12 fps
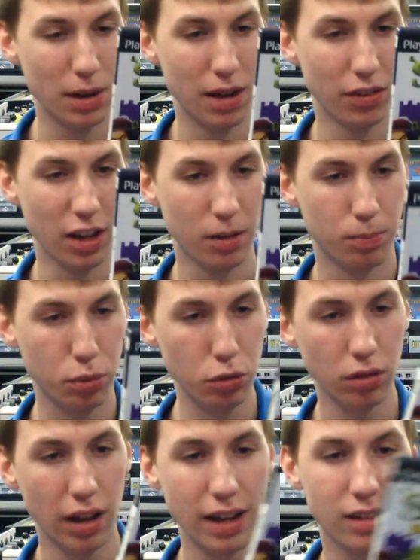here. We have, like,
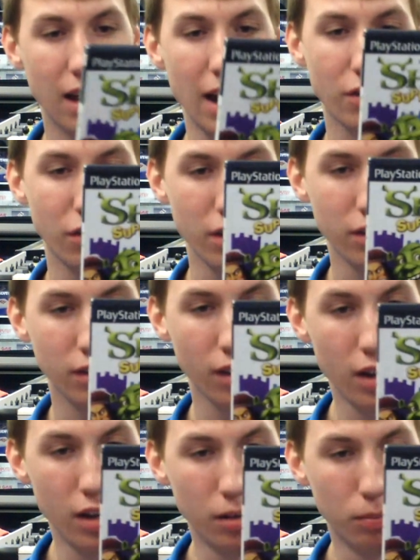Bootleg
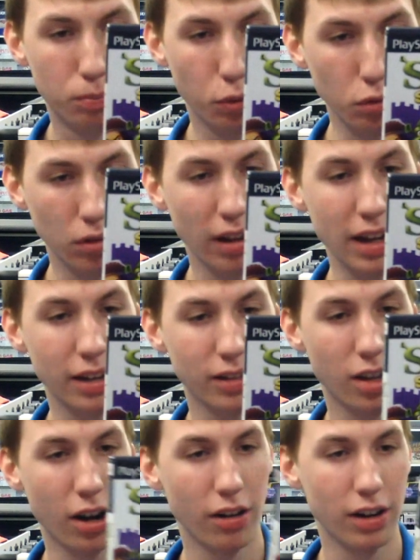Tetris, Bootleg
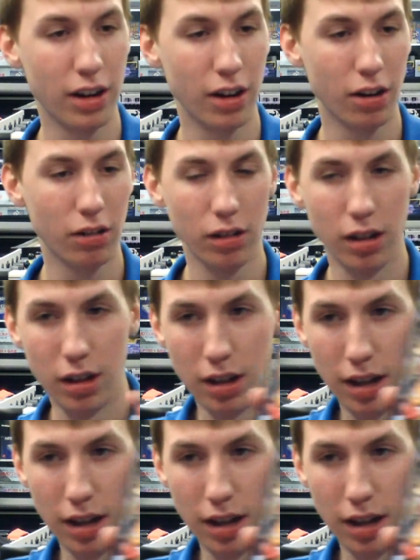Guitar Hero,